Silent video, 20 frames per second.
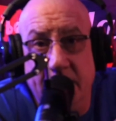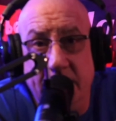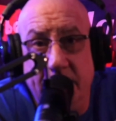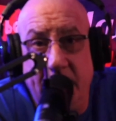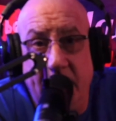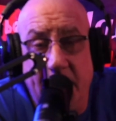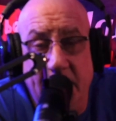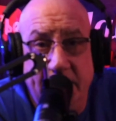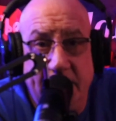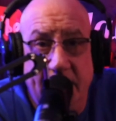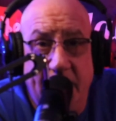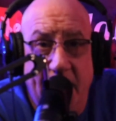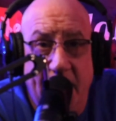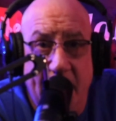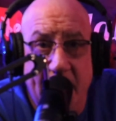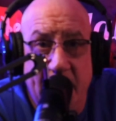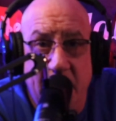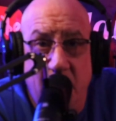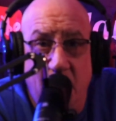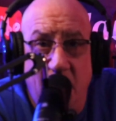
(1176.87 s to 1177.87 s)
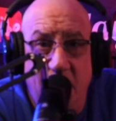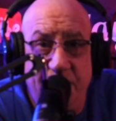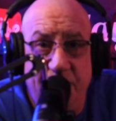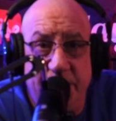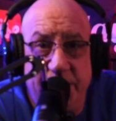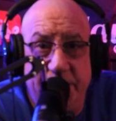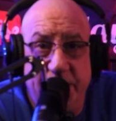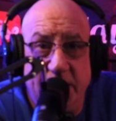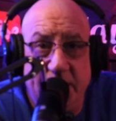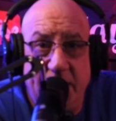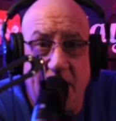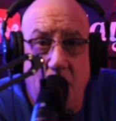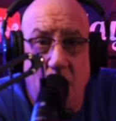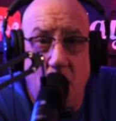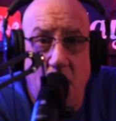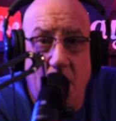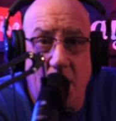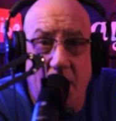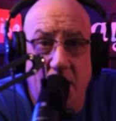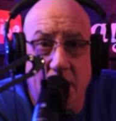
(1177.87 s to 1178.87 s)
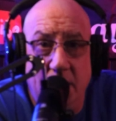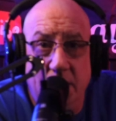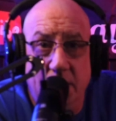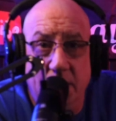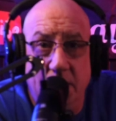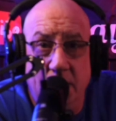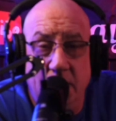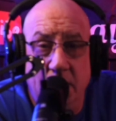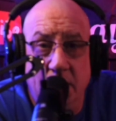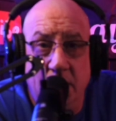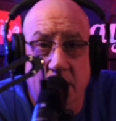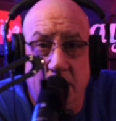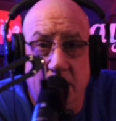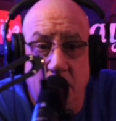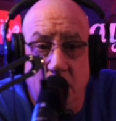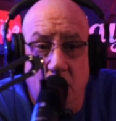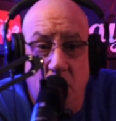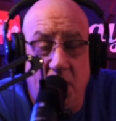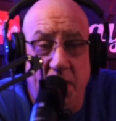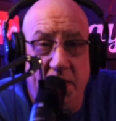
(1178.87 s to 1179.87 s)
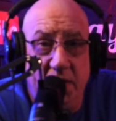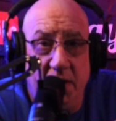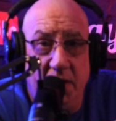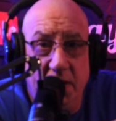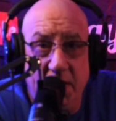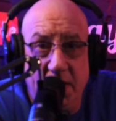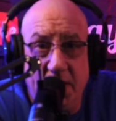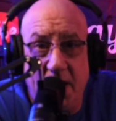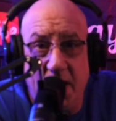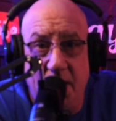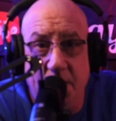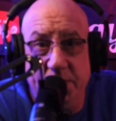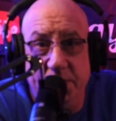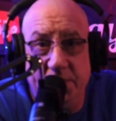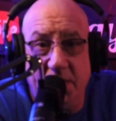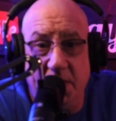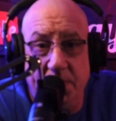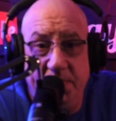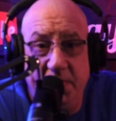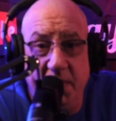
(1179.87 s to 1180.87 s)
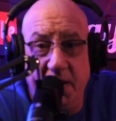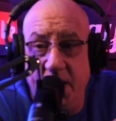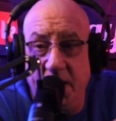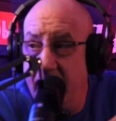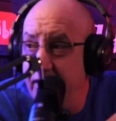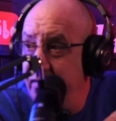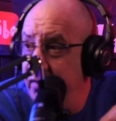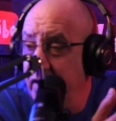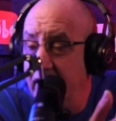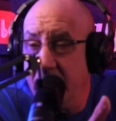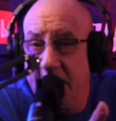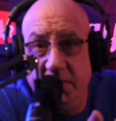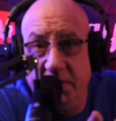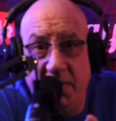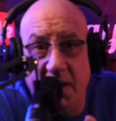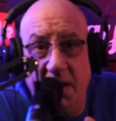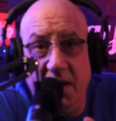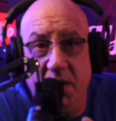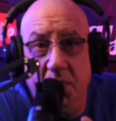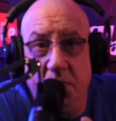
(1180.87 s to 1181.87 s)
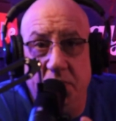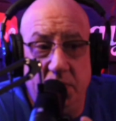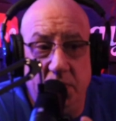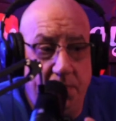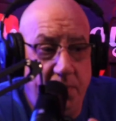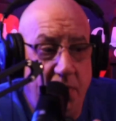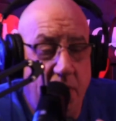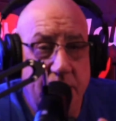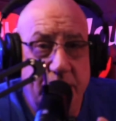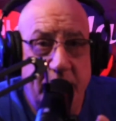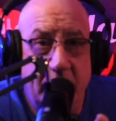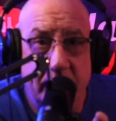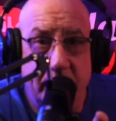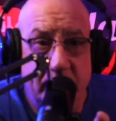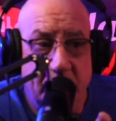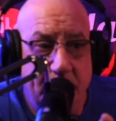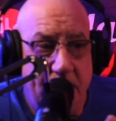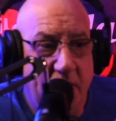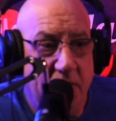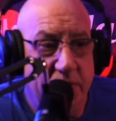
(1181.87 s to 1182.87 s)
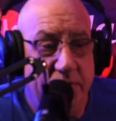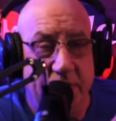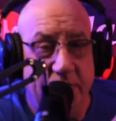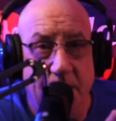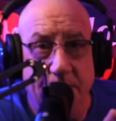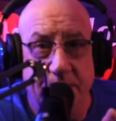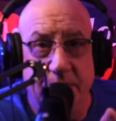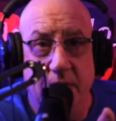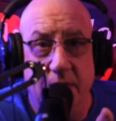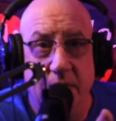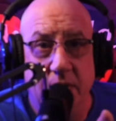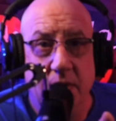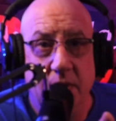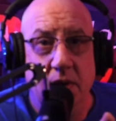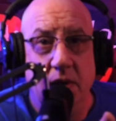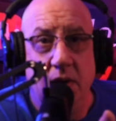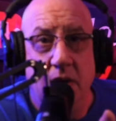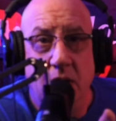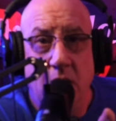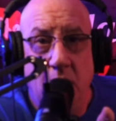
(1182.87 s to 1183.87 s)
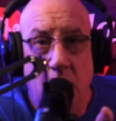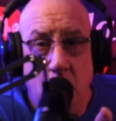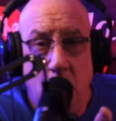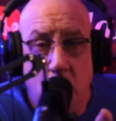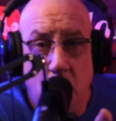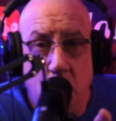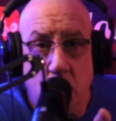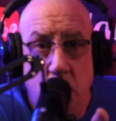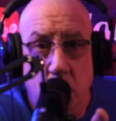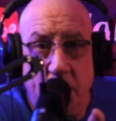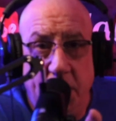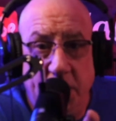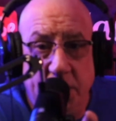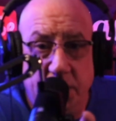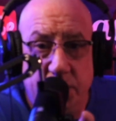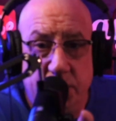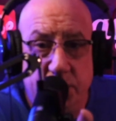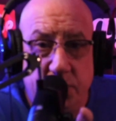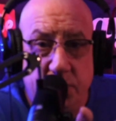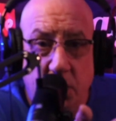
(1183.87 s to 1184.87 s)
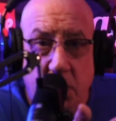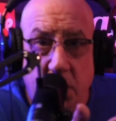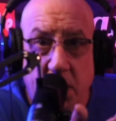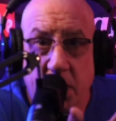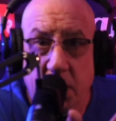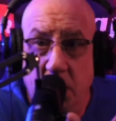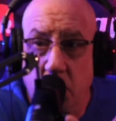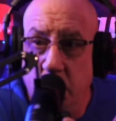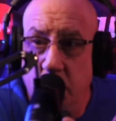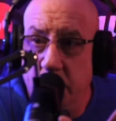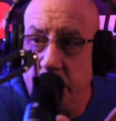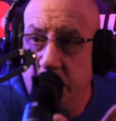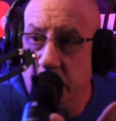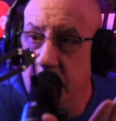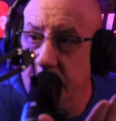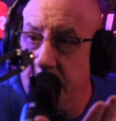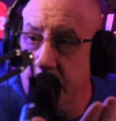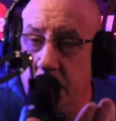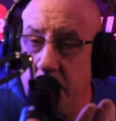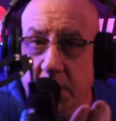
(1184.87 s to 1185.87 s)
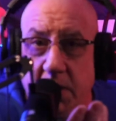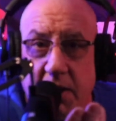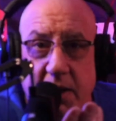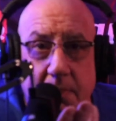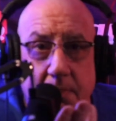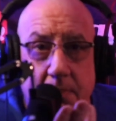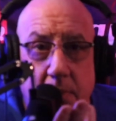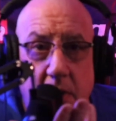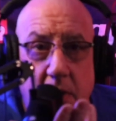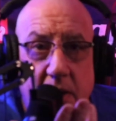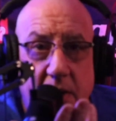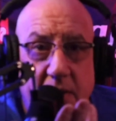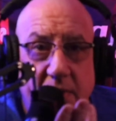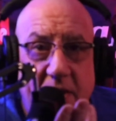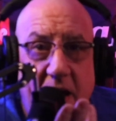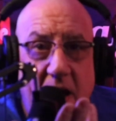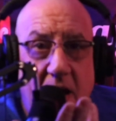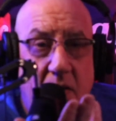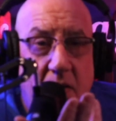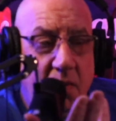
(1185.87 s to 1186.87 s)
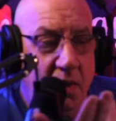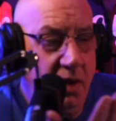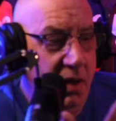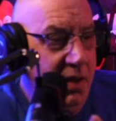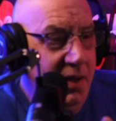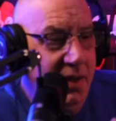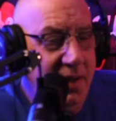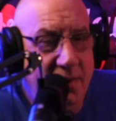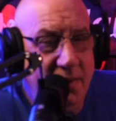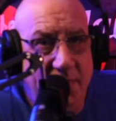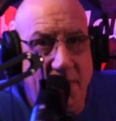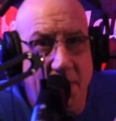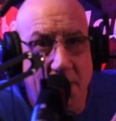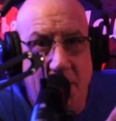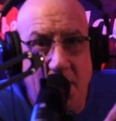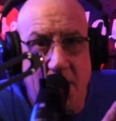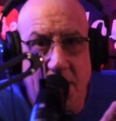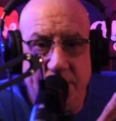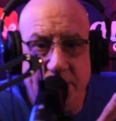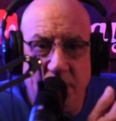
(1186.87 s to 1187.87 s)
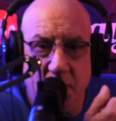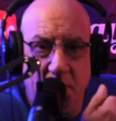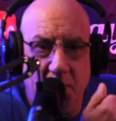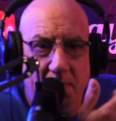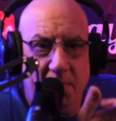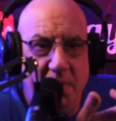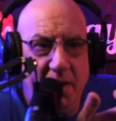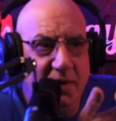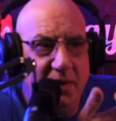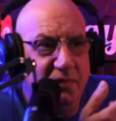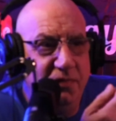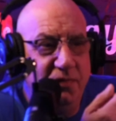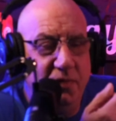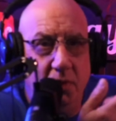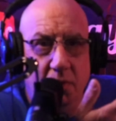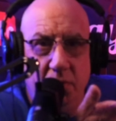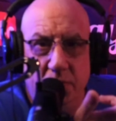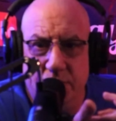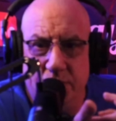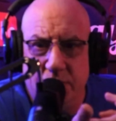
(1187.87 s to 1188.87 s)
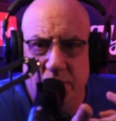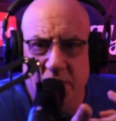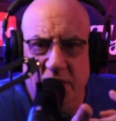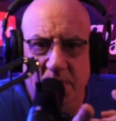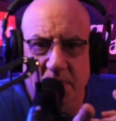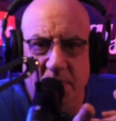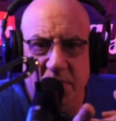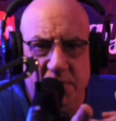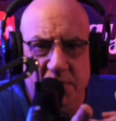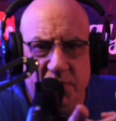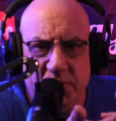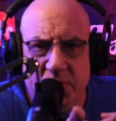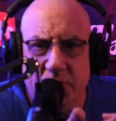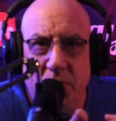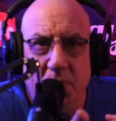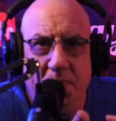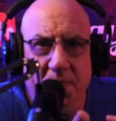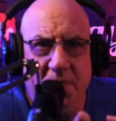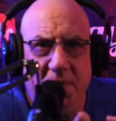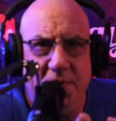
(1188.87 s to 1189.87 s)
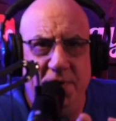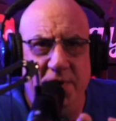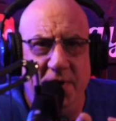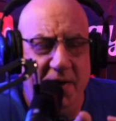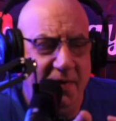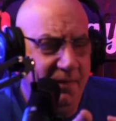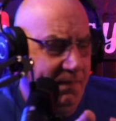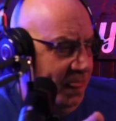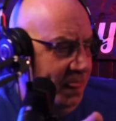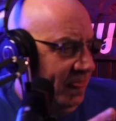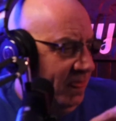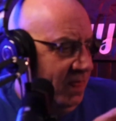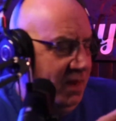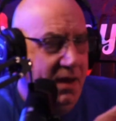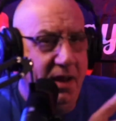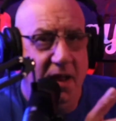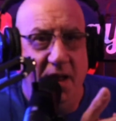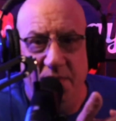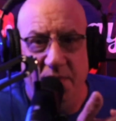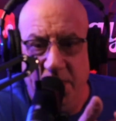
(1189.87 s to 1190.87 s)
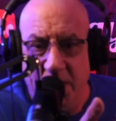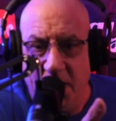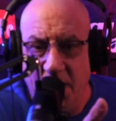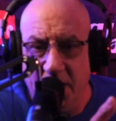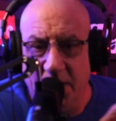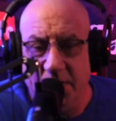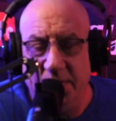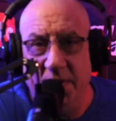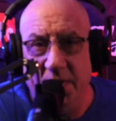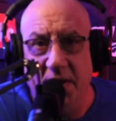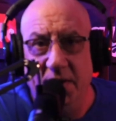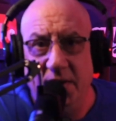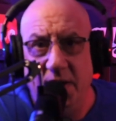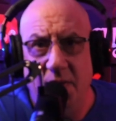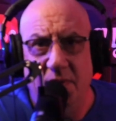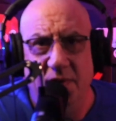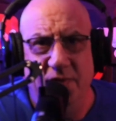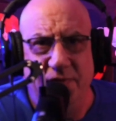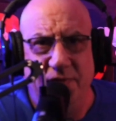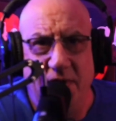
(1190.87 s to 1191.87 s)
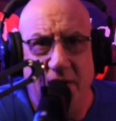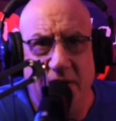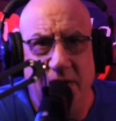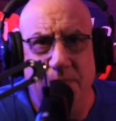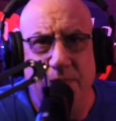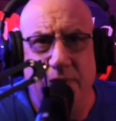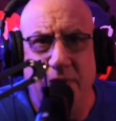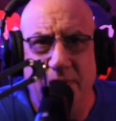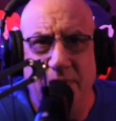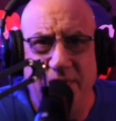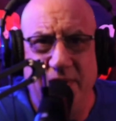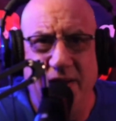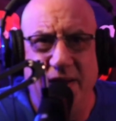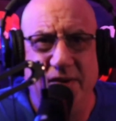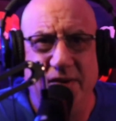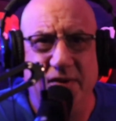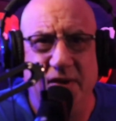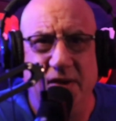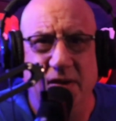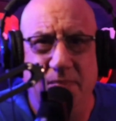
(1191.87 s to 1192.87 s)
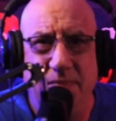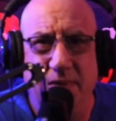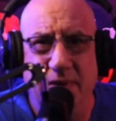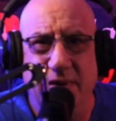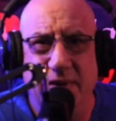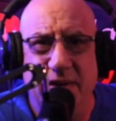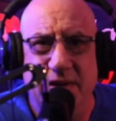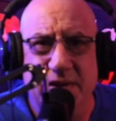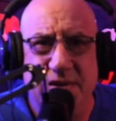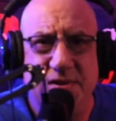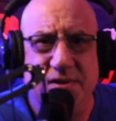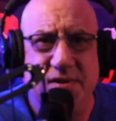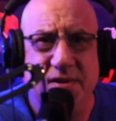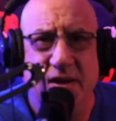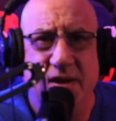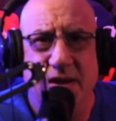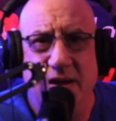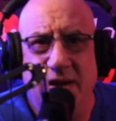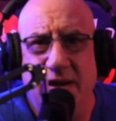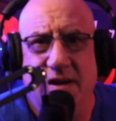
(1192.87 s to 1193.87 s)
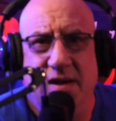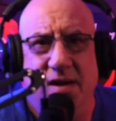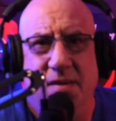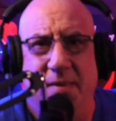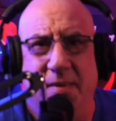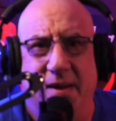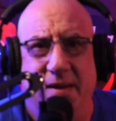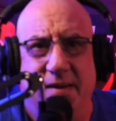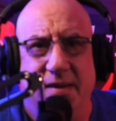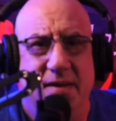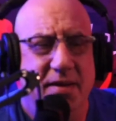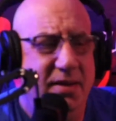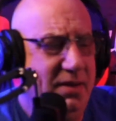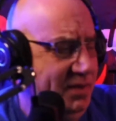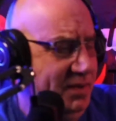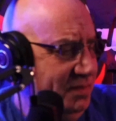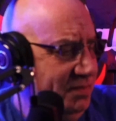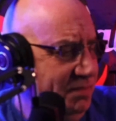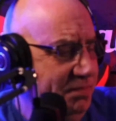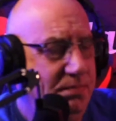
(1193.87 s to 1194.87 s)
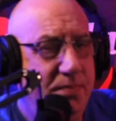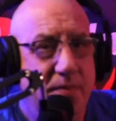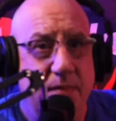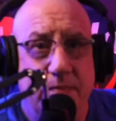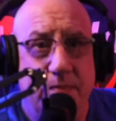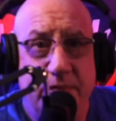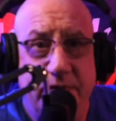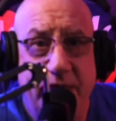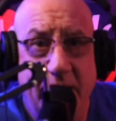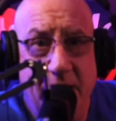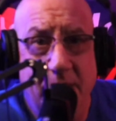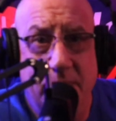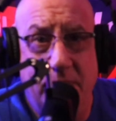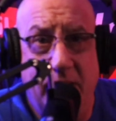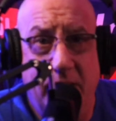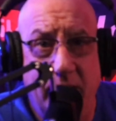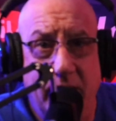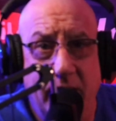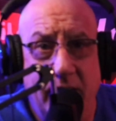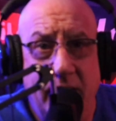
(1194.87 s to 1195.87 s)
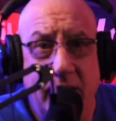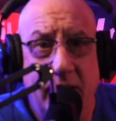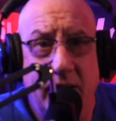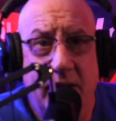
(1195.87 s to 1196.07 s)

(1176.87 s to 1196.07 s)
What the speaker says: They got the guy in office that they want. While the other guy was up there, every other day there was a protest about something. Who they destroying, what community they're burning down. They're marching with megaphones, screaming stupid shit. Every other thing they were fucking protesting the police. Come on, think about it.